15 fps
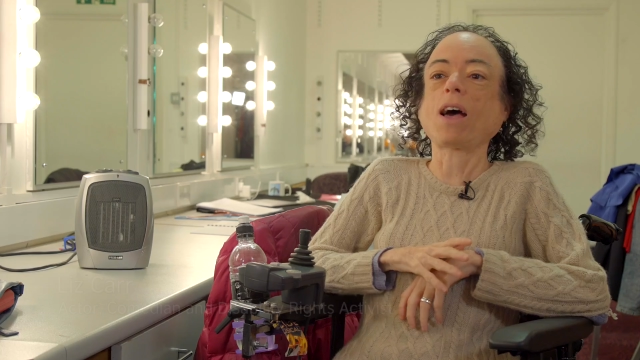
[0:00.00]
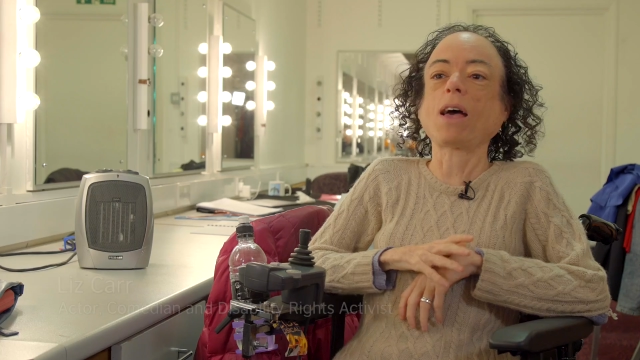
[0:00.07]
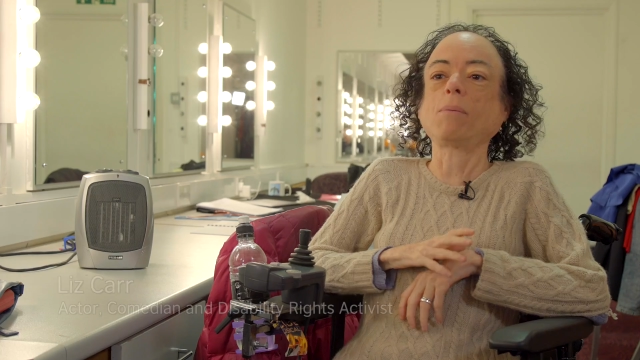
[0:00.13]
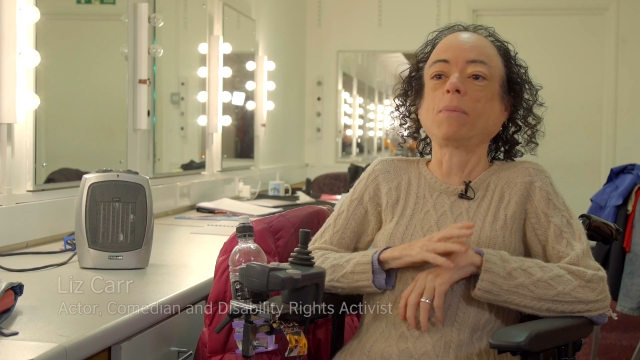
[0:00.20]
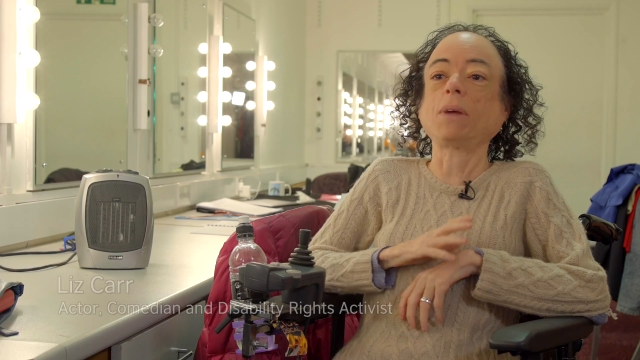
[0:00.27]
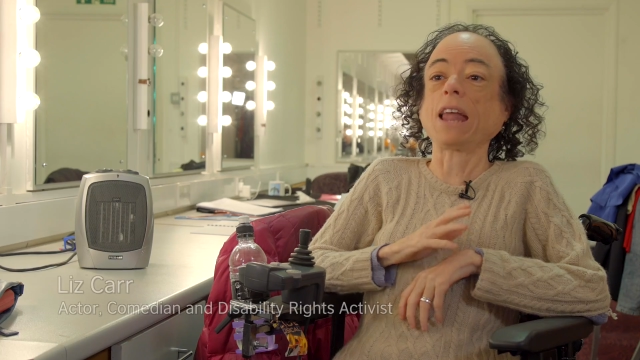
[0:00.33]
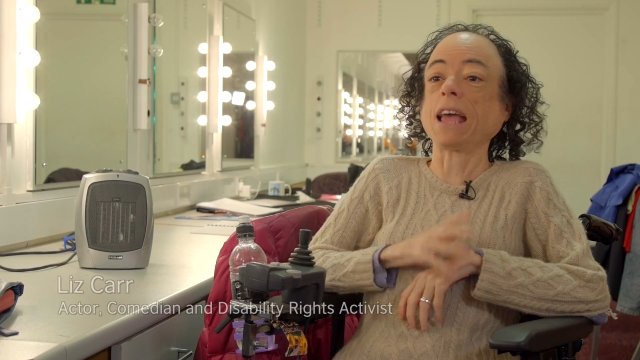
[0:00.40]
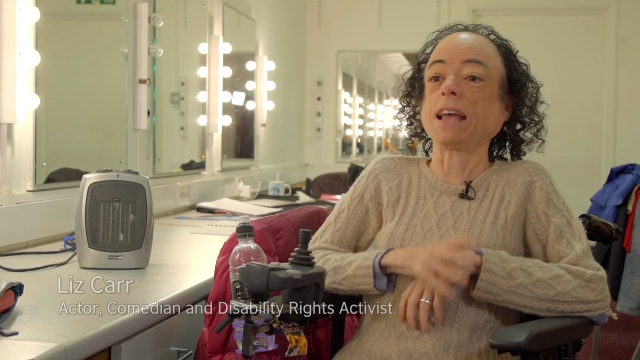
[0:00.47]

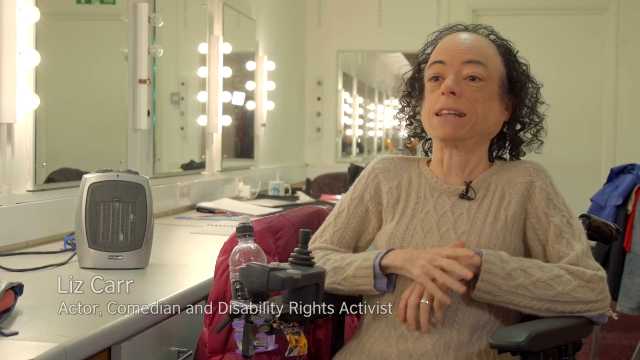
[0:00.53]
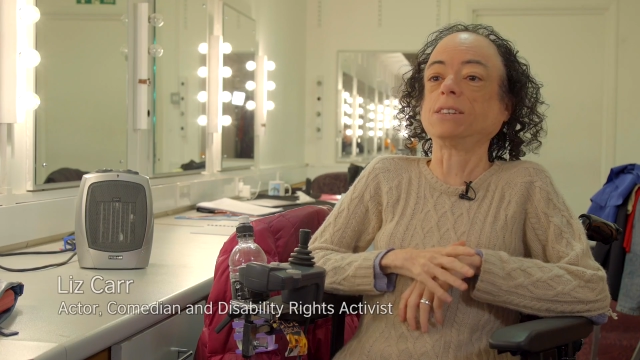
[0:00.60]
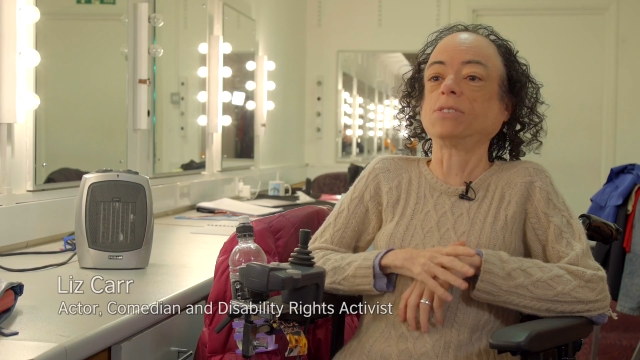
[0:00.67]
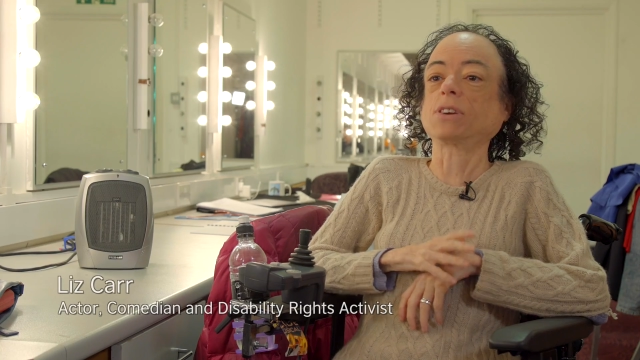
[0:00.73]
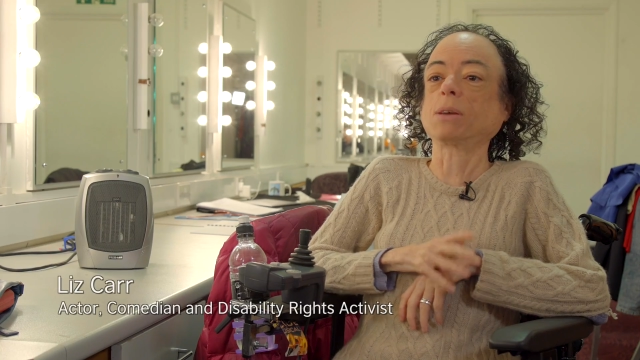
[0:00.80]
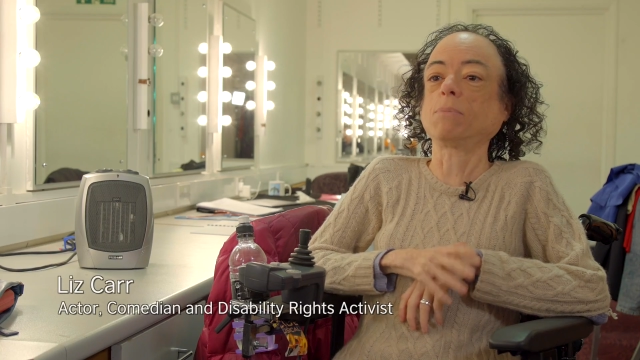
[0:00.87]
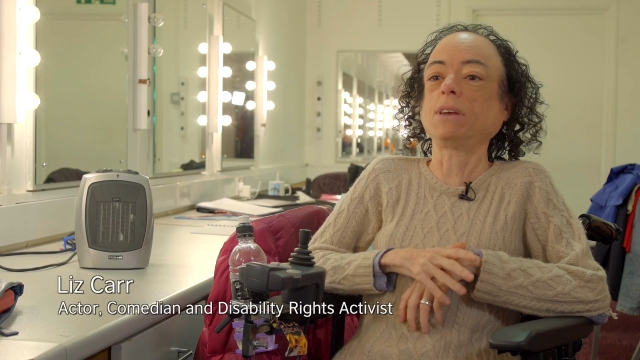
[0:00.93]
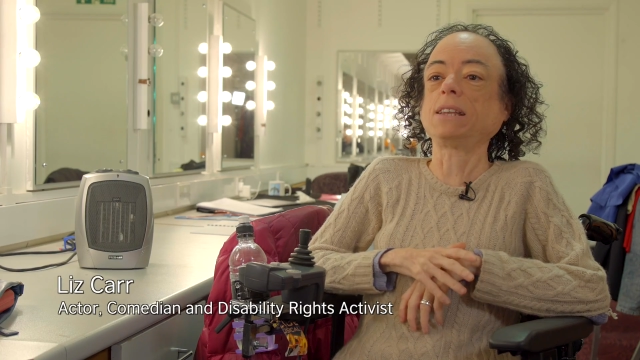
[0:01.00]
I'm an
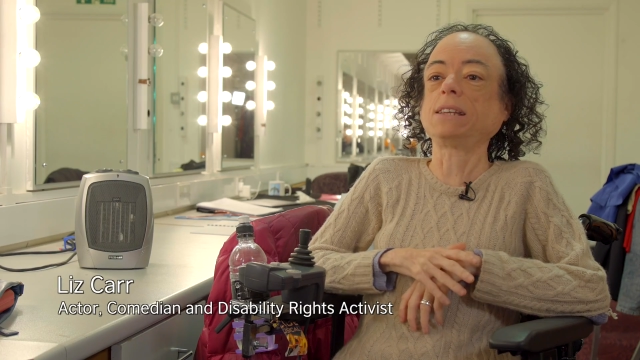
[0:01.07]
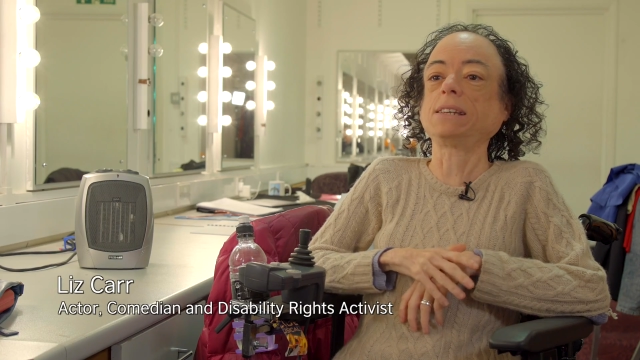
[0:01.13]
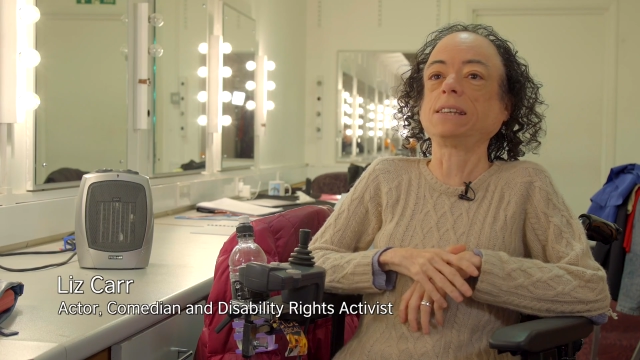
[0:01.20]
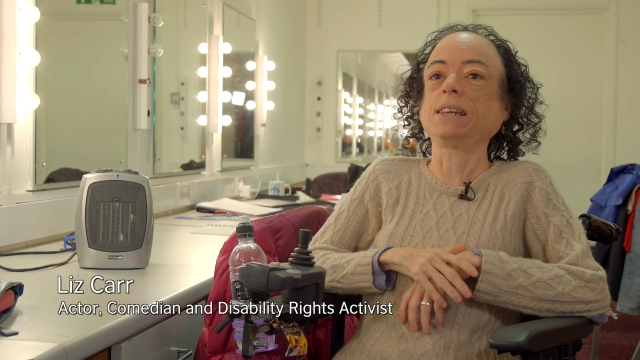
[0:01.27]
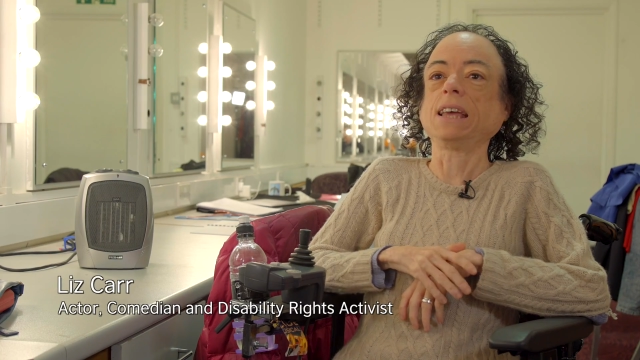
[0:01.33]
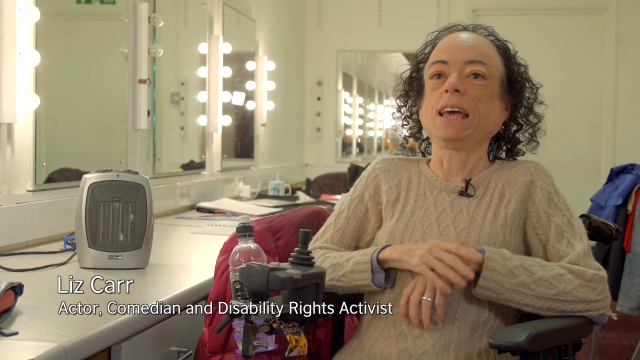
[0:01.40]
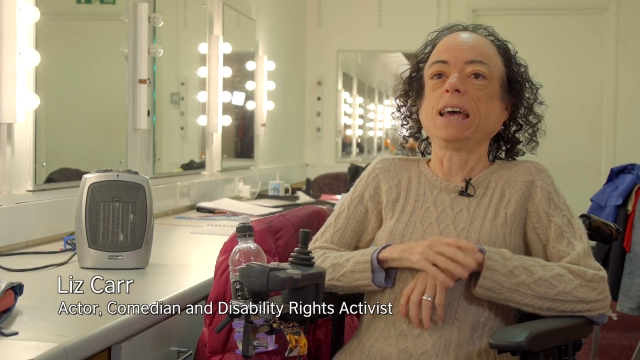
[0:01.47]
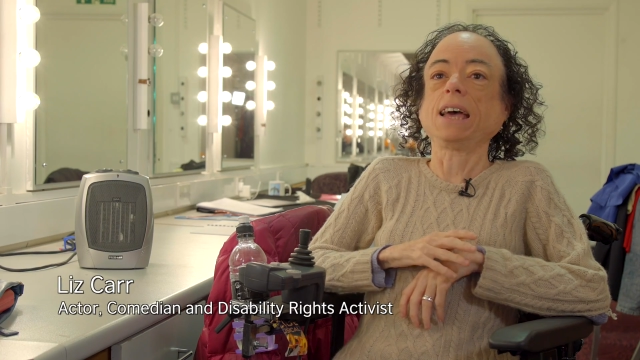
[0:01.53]
actor, a comedian,